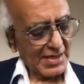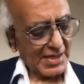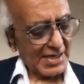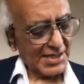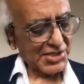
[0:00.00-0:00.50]

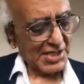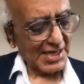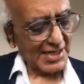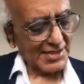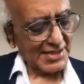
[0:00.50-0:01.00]
and
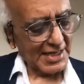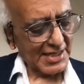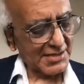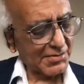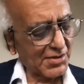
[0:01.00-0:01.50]
select
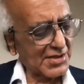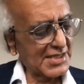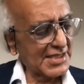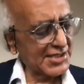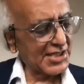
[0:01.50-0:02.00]
texts for
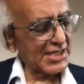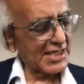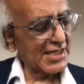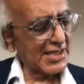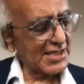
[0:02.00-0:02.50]
teaching
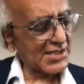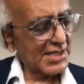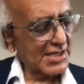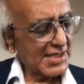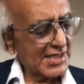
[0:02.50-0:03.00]
English
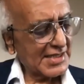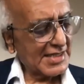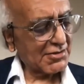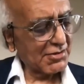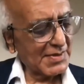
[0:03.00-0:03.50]

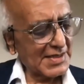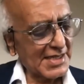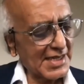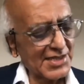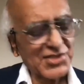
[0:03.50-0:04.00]
that will be
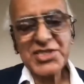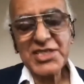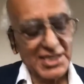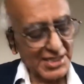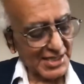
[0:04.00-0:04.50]
taken
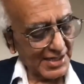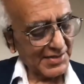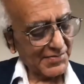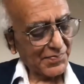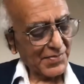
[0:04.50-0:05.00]
seriously
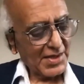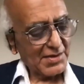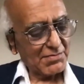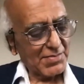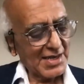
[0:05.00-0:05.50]

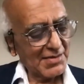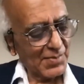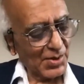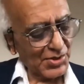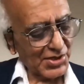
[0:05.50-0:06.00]
by
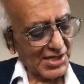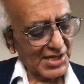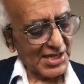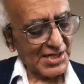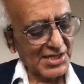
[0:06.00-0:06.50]
both
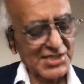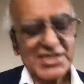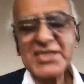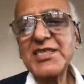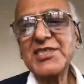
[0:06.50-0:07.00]
learners
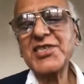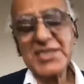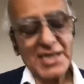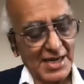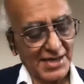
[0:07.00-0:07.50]
and teachers
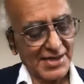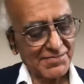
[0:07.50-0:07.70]
alike.